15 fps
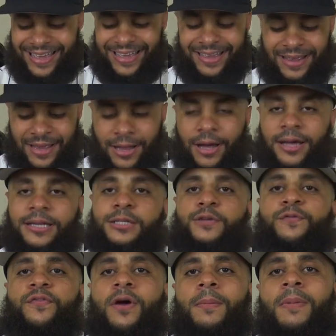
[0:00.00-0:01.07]
Yeah, uh, this
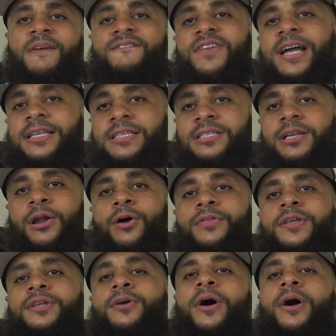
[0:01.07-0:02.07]
is from Effectus Clothing.